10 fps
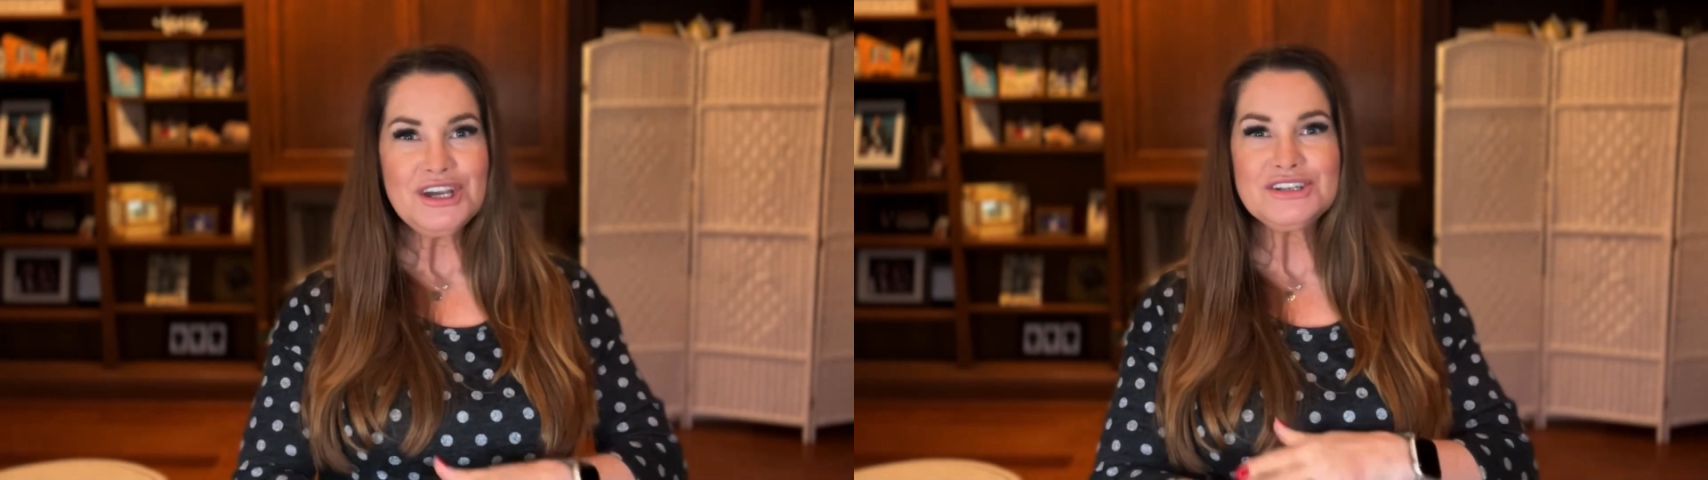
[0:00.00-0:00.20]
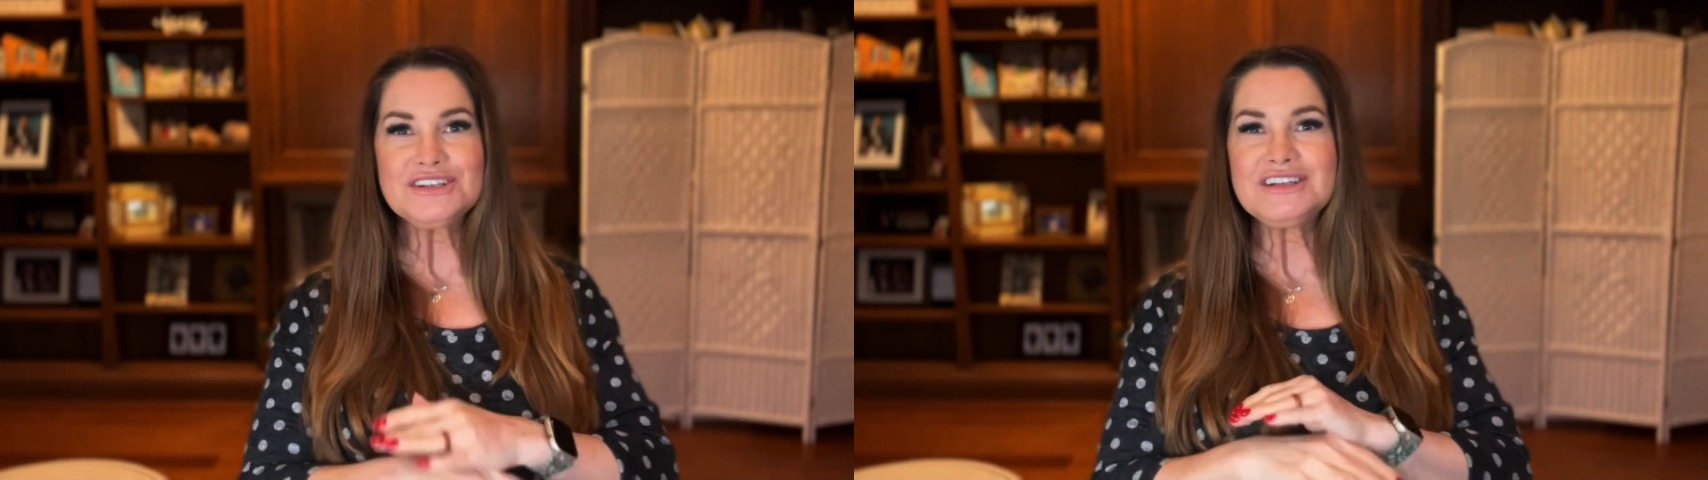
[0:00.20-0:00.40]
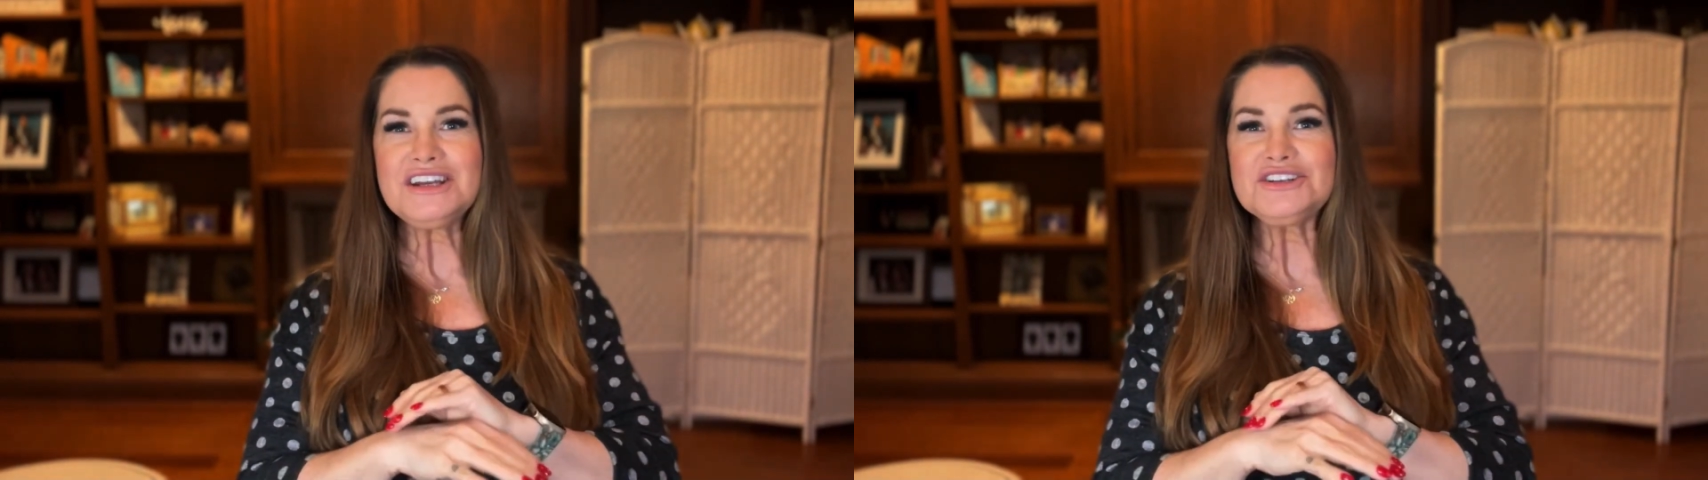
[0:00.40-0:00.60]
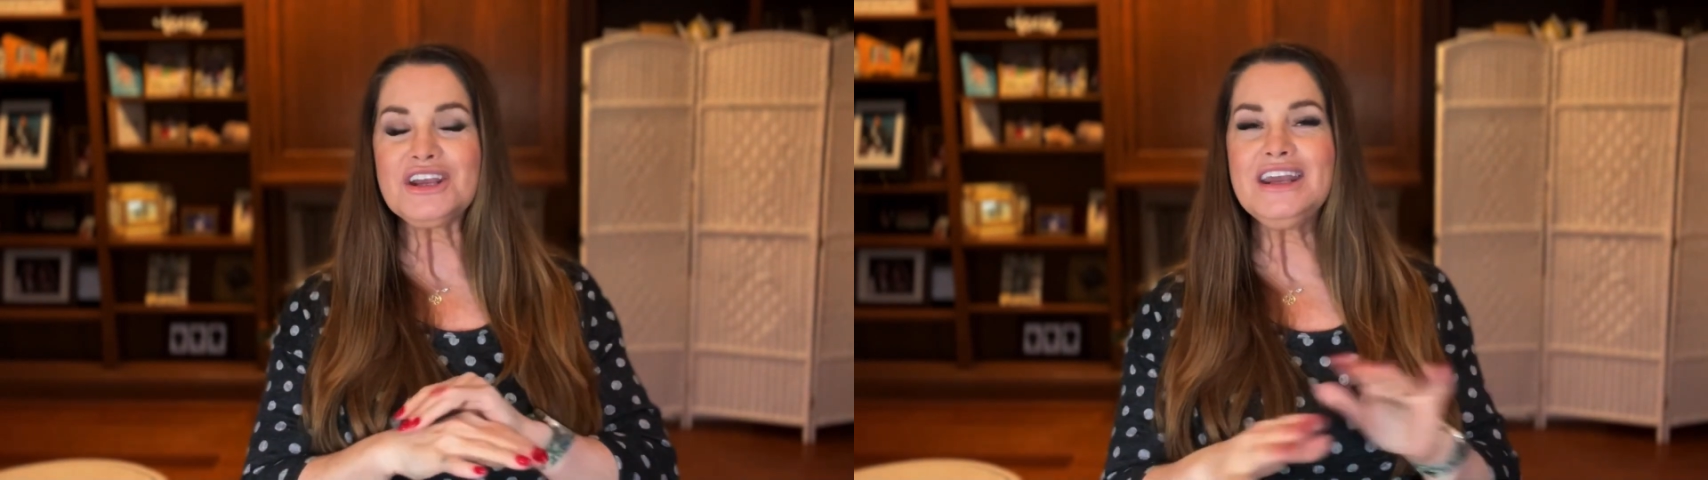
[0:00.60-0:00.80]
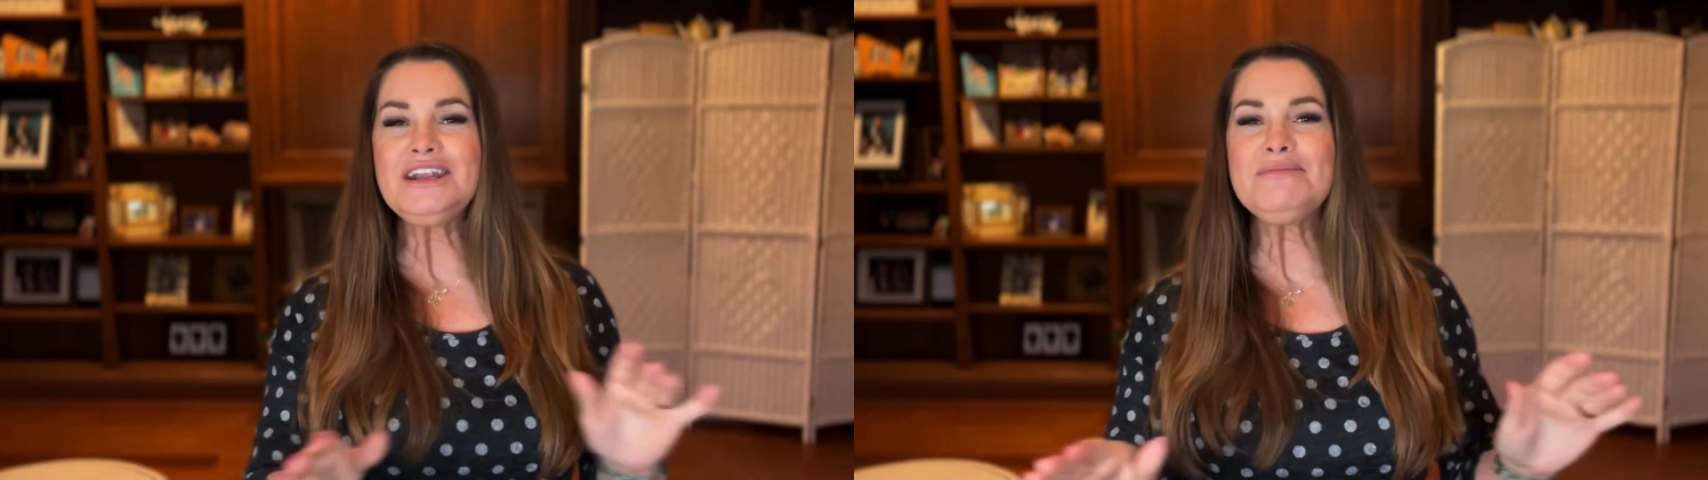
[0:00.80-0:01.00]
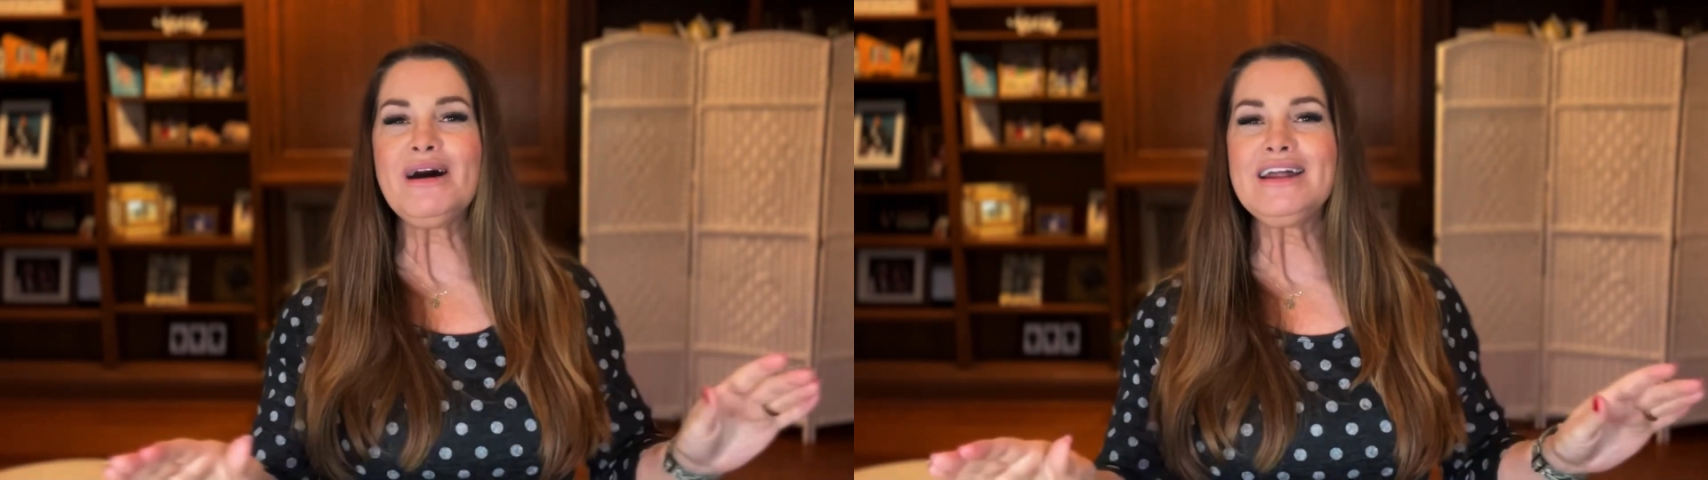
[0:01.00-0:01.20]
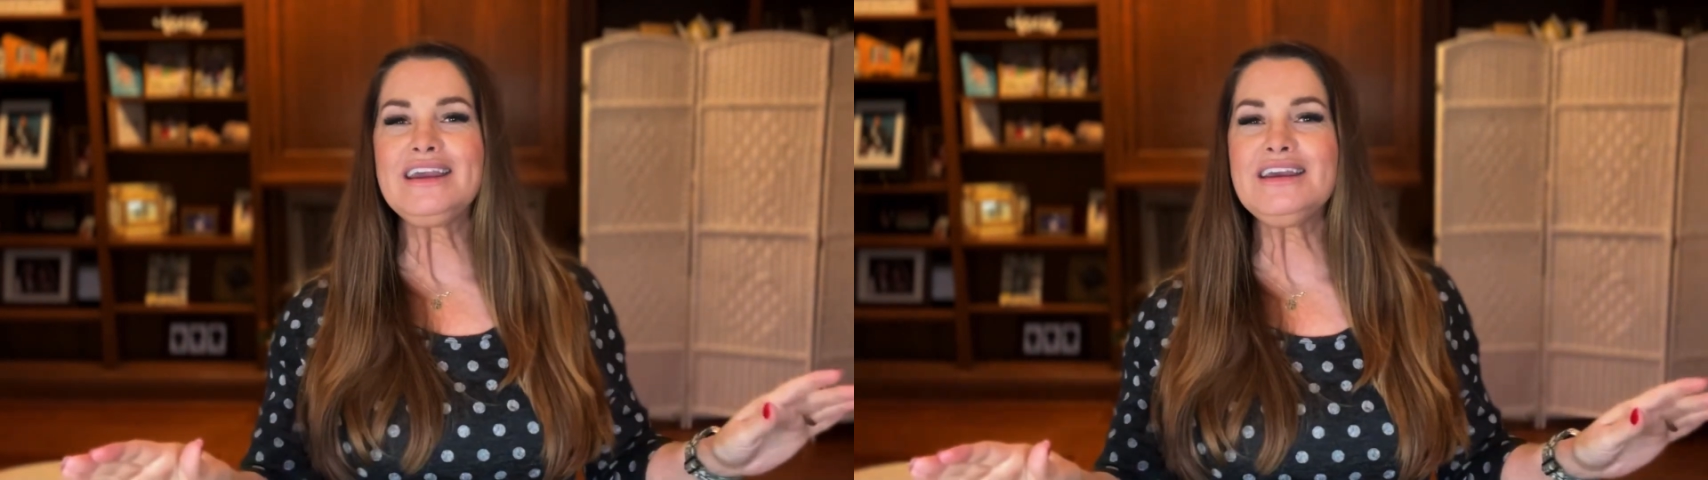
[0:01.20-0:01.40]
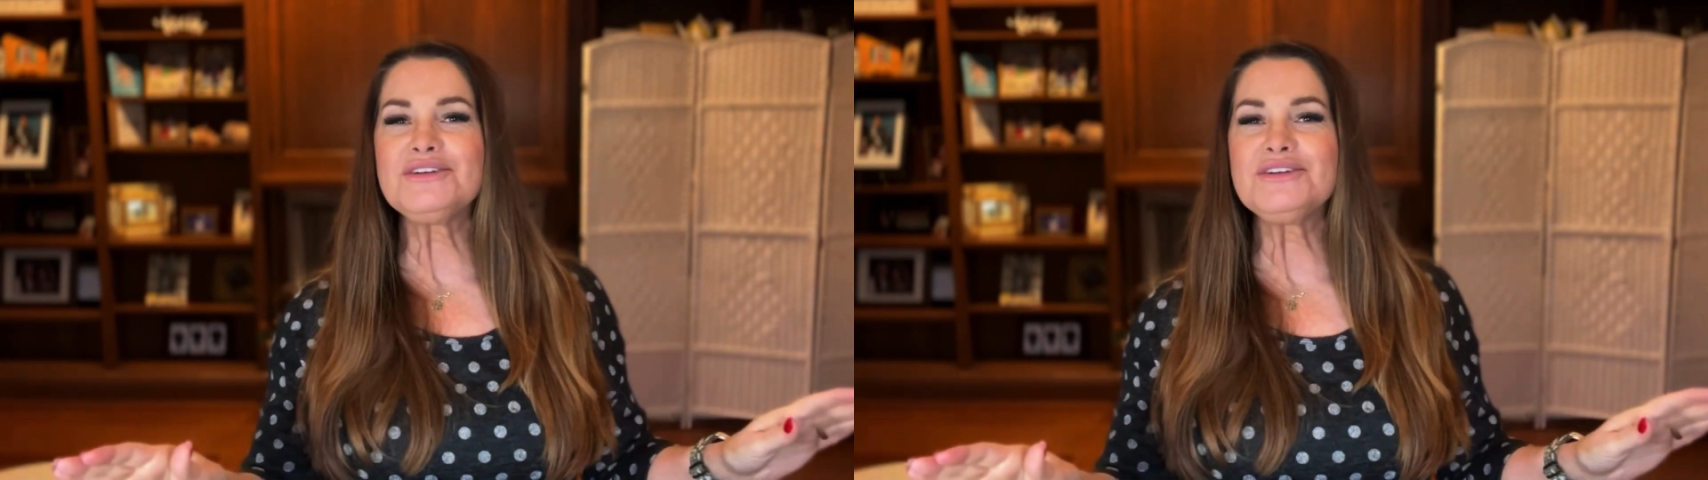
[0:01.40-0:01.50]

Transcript: to teach anybody